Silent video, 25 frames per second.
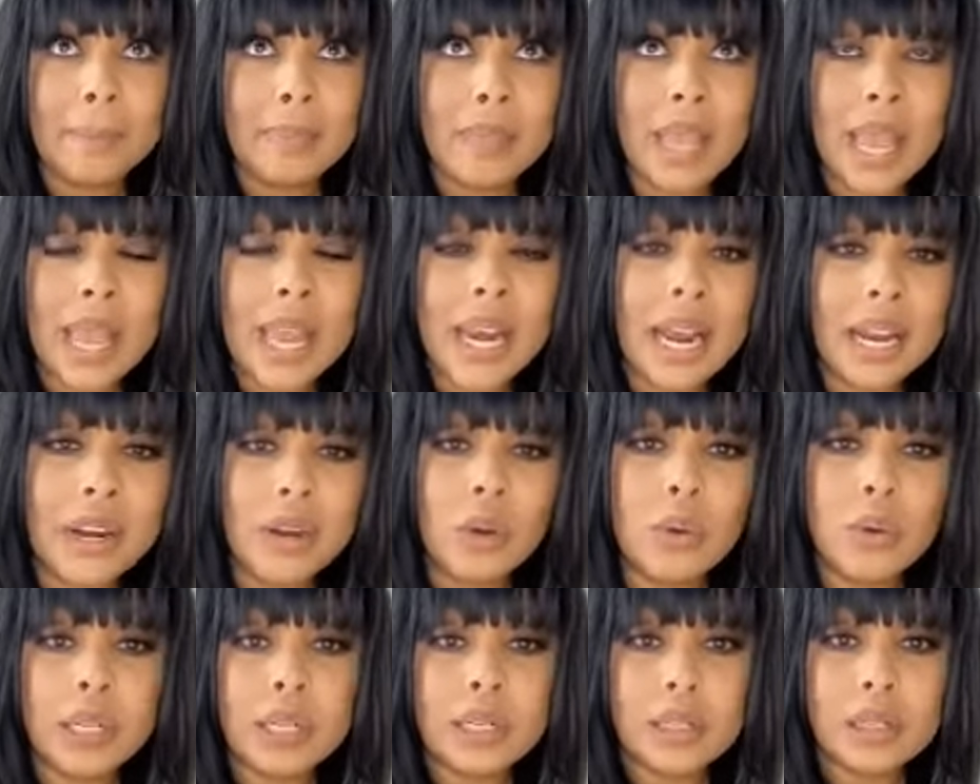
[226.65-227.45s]
And I
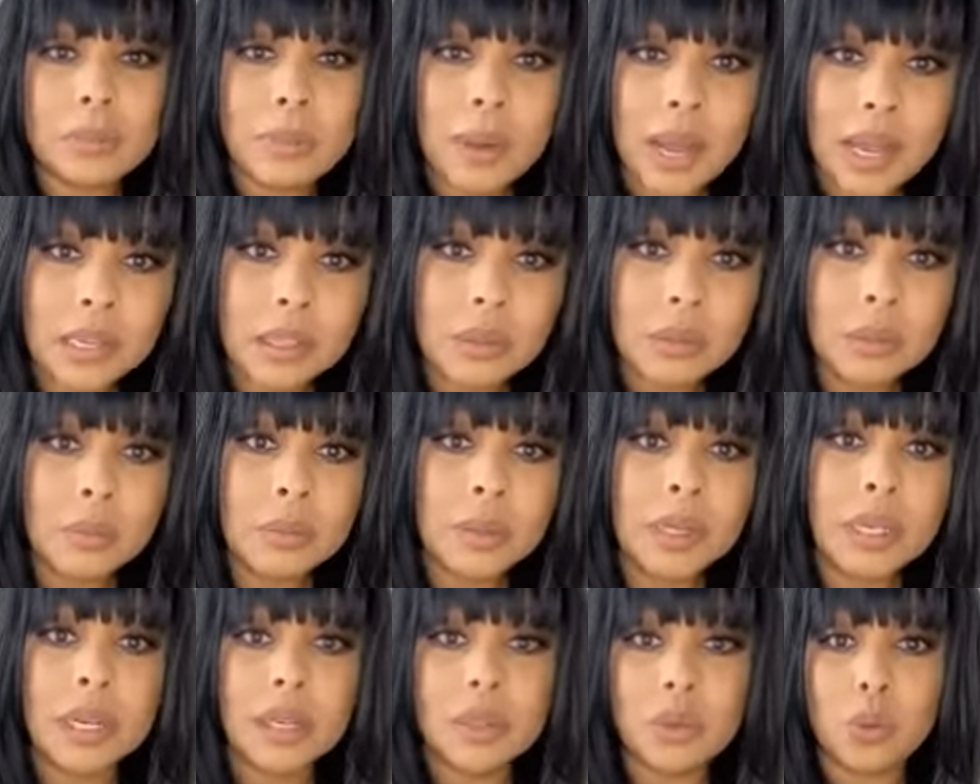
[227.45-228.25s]
know that it's possible
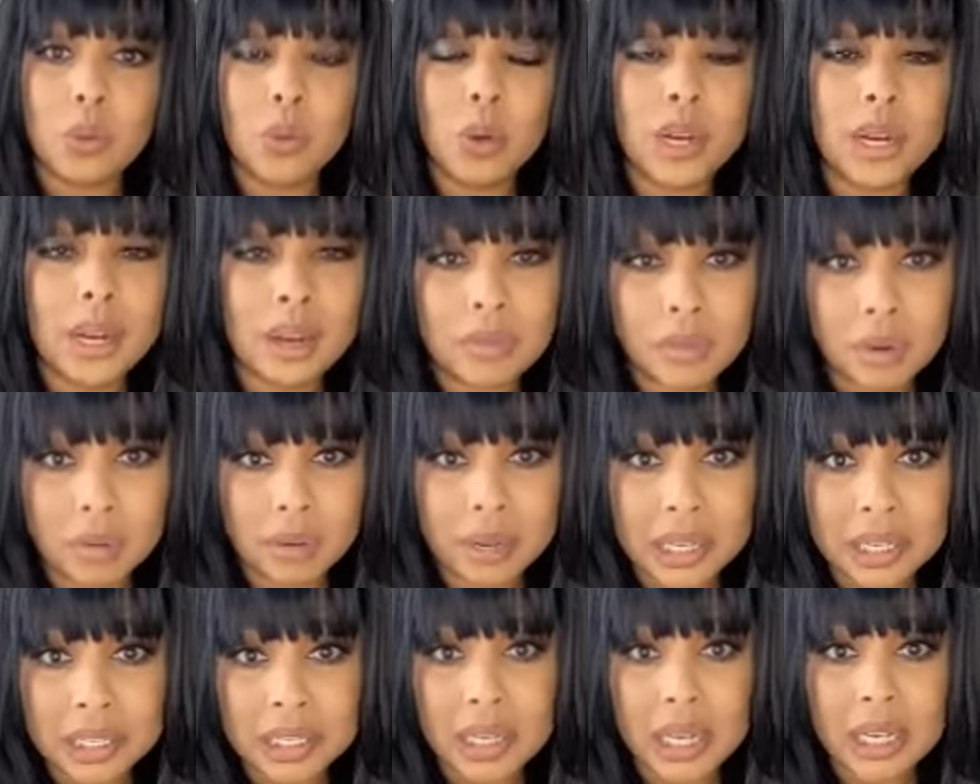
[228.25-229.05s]
because one, I've
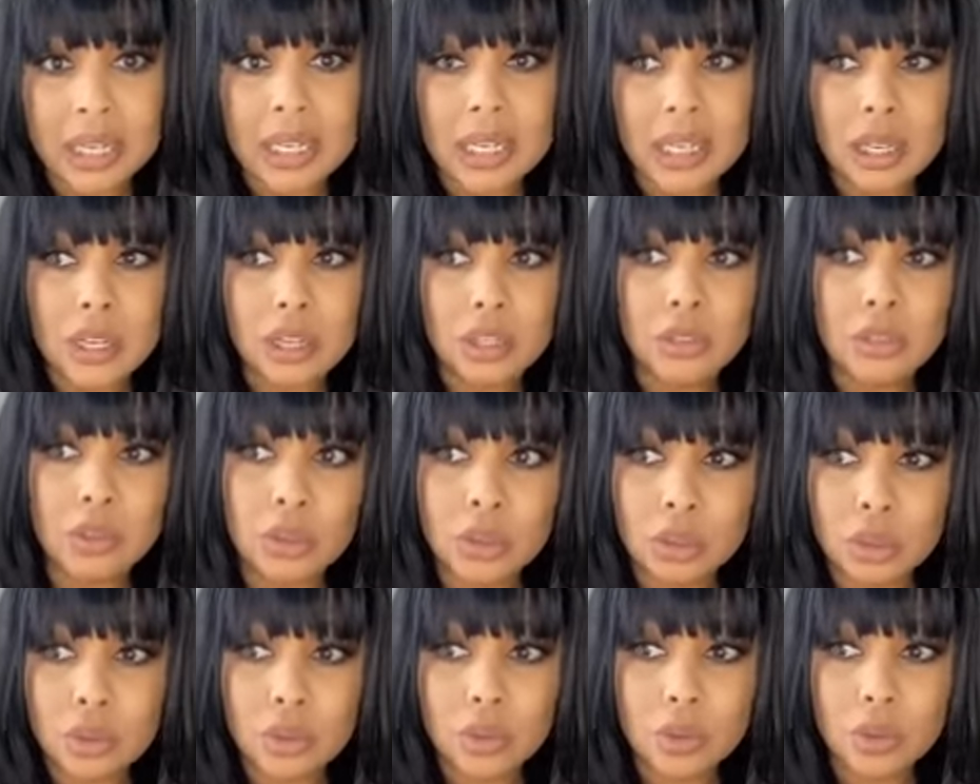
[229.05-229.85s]
already done it. And
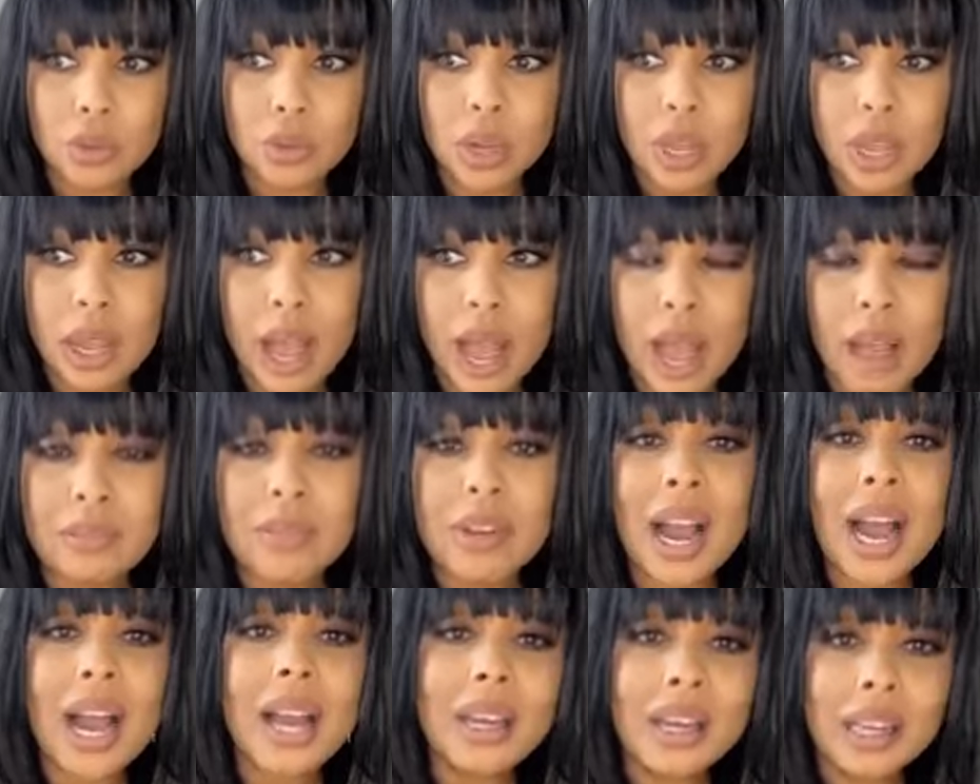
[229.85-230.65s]
two, I've
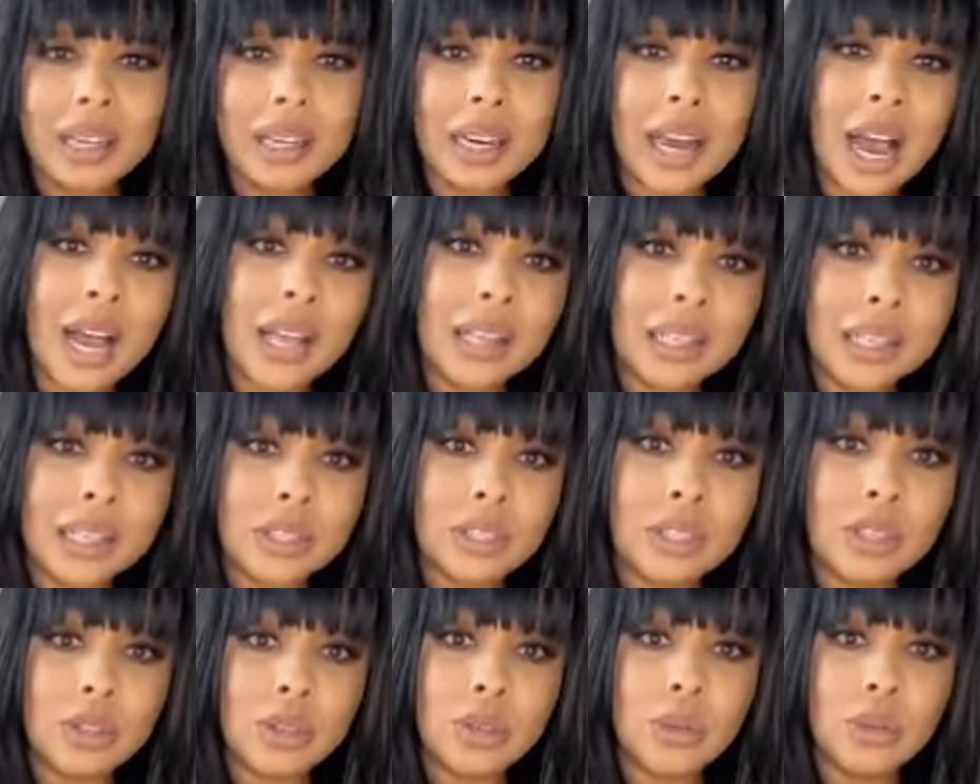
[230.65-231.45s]
gotten the
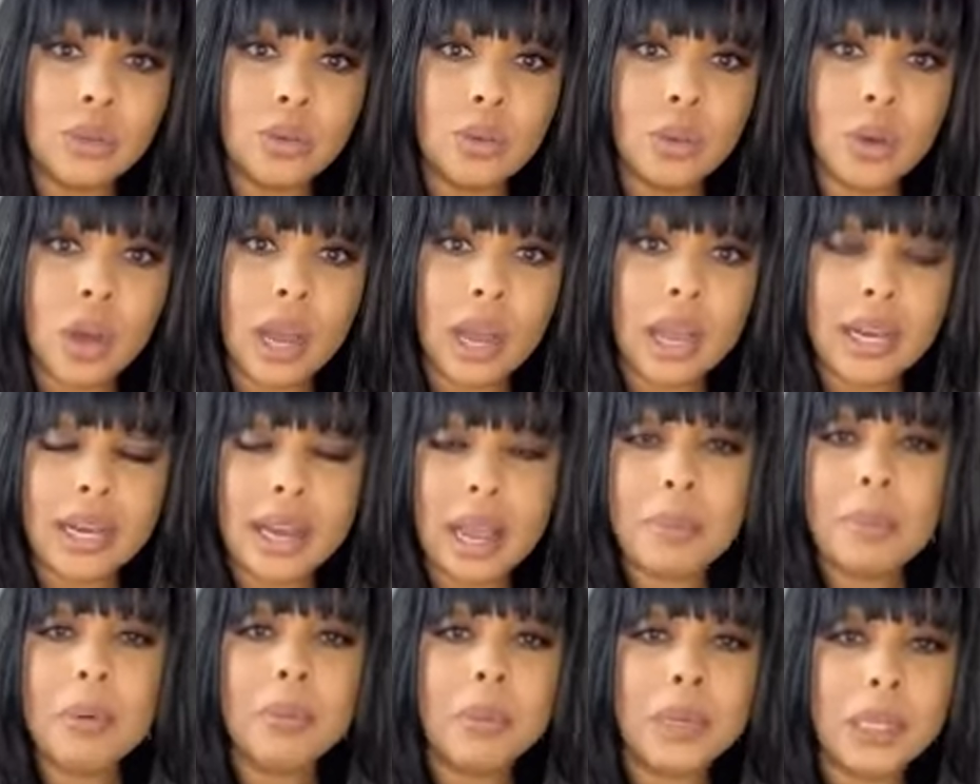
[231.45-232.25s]
knowledge to
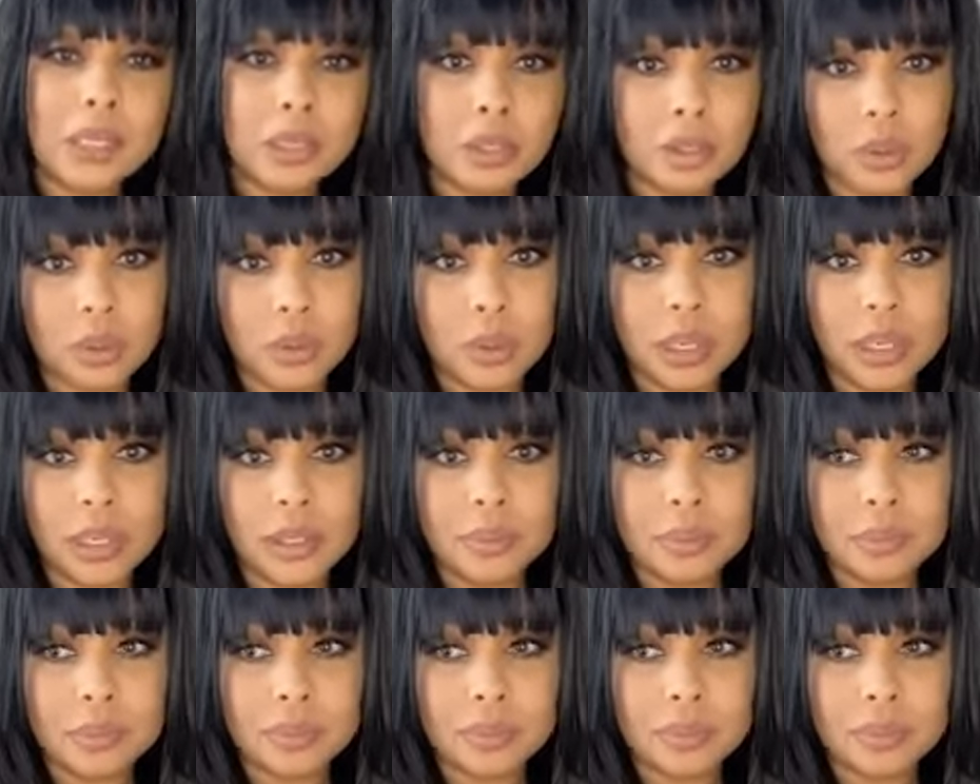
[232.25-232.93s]
enable me to do it.